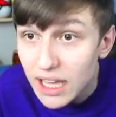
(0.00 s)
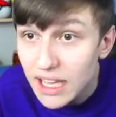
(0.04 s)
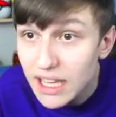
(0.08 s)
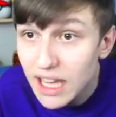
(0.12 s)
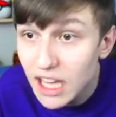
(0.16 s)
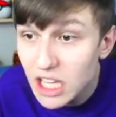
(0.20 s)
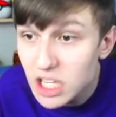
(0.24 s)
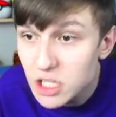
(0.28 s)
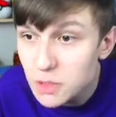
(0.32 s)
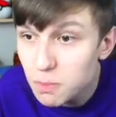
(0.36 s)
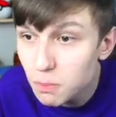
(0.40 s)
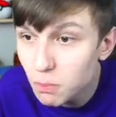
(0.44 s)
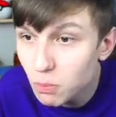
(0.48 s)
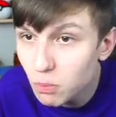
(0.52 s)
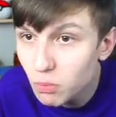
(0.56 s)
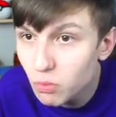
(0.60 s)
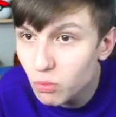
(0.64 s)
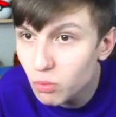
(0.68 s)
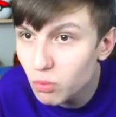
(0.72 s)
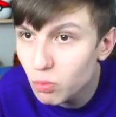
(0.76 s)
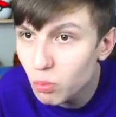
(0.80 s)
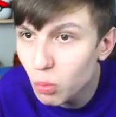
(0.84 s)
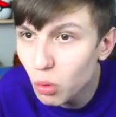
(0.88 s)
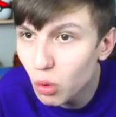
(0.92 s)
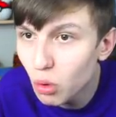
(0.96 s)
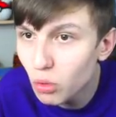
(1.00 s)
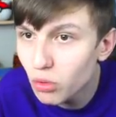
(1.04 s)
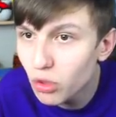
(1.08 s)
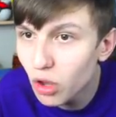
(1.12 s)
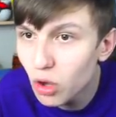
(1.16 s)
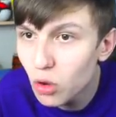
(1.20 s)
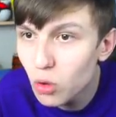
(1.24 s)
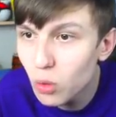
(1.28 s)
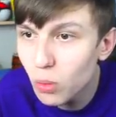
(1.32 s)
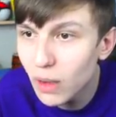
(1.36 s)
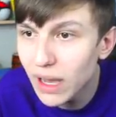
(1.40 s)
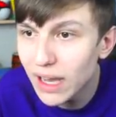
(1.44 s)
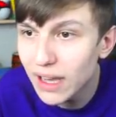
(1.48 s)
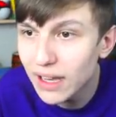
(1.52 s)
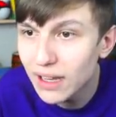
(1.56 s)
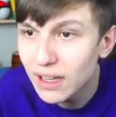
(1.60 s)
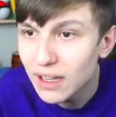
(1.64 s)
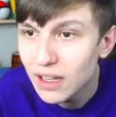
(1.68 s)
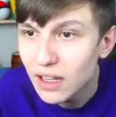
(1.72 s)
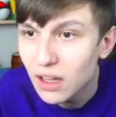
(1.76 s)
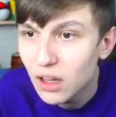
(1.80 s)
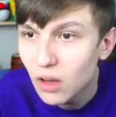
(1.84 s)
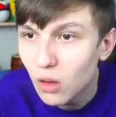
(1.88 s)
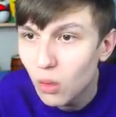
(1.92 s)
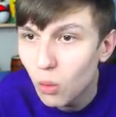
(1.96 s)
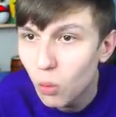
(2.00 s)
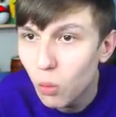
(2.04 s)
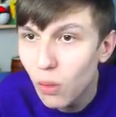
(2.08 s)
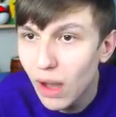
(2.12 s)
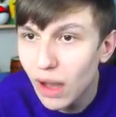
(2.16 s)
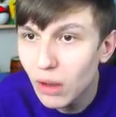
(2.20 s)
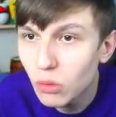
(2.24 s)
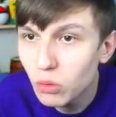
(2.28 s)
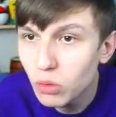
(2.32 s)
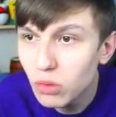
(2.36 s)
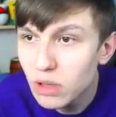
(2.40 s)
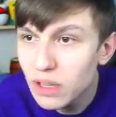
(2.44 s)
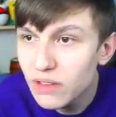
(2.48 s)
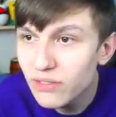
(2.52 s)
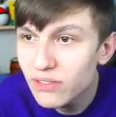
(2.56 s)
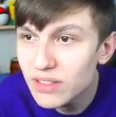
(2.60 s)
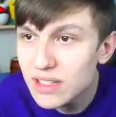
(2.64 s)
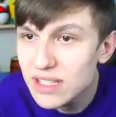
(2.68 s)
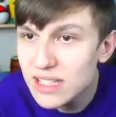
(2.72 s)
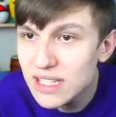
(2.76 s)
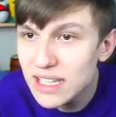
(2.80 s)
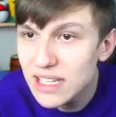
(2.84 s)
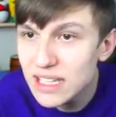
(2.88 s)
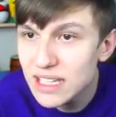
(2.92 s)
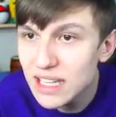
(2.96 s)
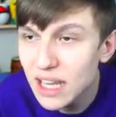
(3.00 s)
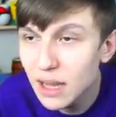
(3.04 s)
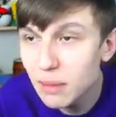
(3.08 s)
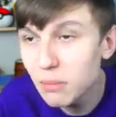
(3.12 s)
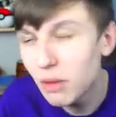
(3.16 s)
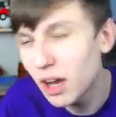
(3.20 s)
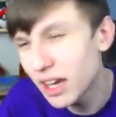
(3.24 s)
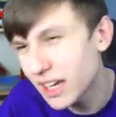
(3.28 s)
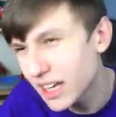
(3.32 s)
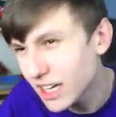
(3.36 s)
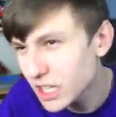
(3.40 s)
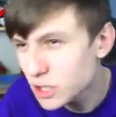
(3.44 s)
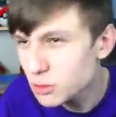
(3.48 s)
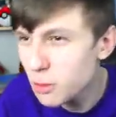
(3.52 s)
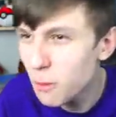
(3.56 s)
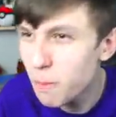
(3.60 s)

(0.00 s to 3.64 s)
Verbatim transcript: Gets more nowhere. Wow, not even C D M. I guess